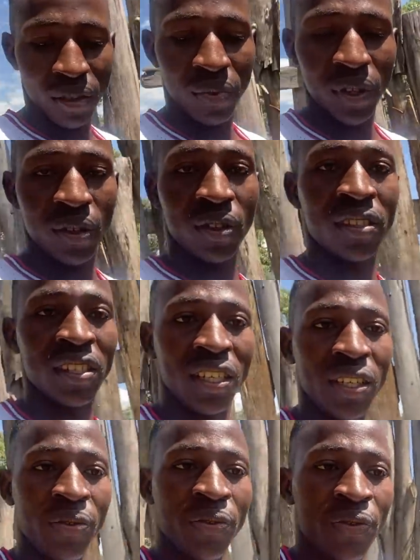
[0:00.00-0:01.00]
Because
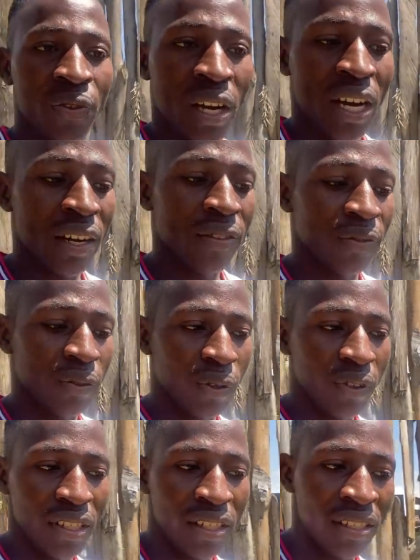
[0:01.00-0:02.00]
if you have
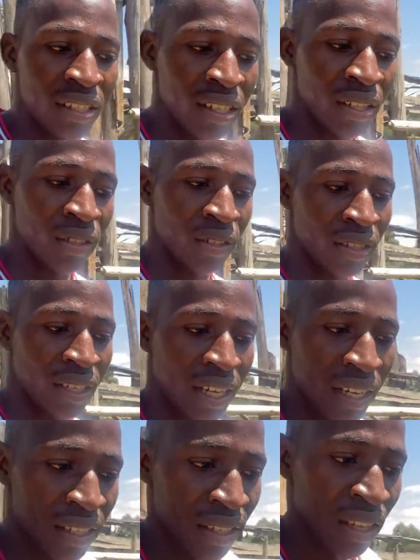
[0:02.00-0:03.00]
good intentions,
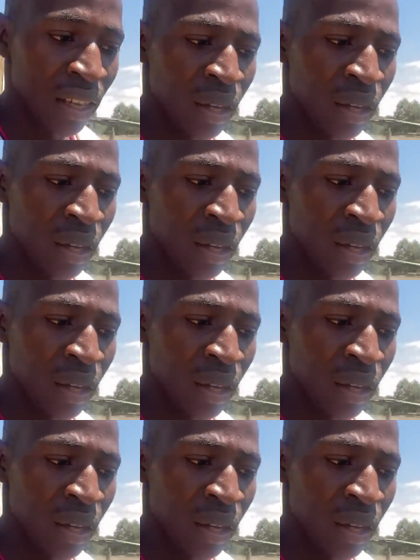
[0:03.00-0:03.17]
guys,